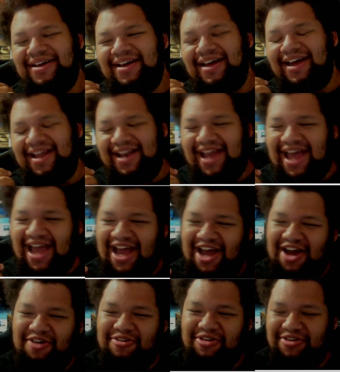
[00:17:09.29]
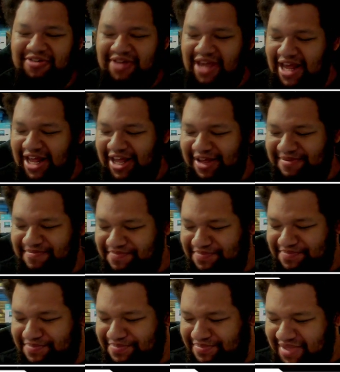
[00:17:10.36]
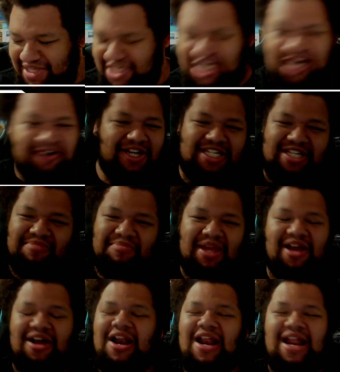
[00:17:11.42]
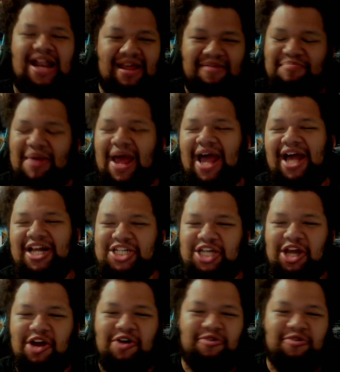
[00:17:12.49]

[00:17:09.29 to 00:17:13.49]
And now you get Generation Me on an Impact show